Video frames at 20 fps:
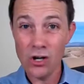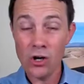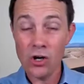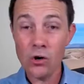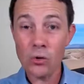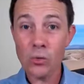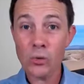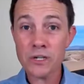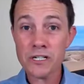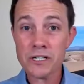
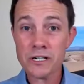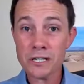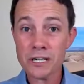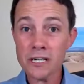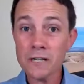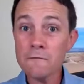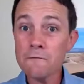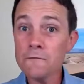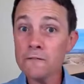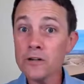which
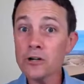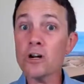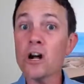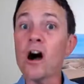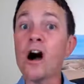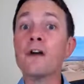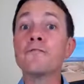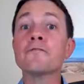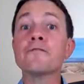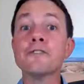can feel
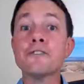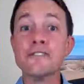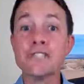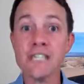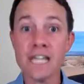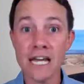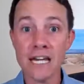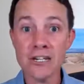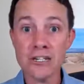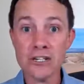
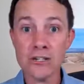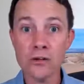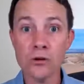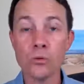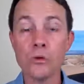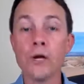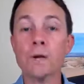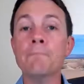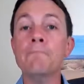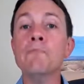confrontational
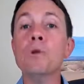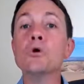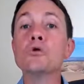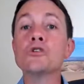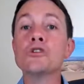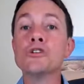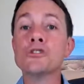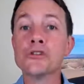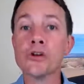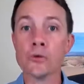when
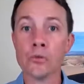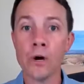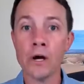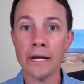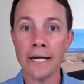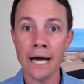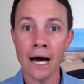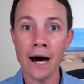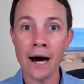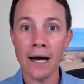emotions are
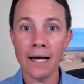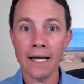running high.